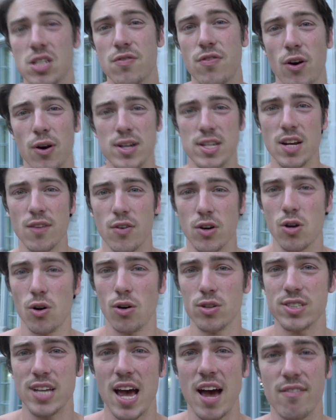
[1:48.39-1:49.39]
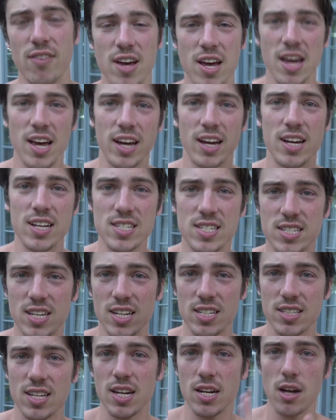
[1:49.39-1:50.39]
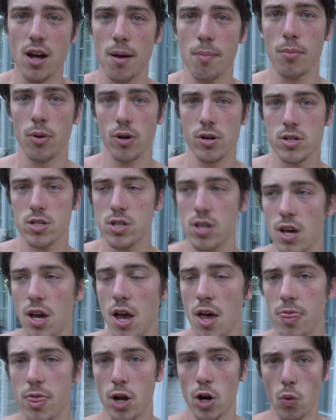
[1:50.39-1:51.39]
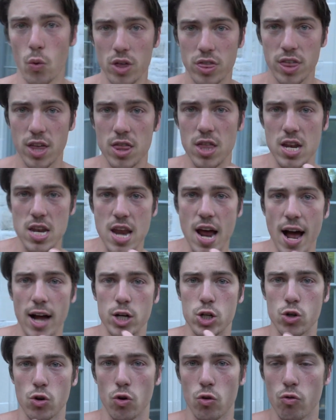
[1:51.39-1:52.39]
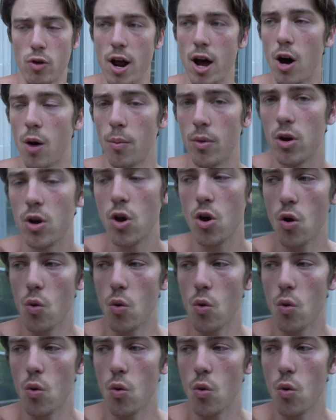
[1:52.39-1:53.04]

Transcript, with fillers: it's very difficult to have consistent numbers that are within the natural realm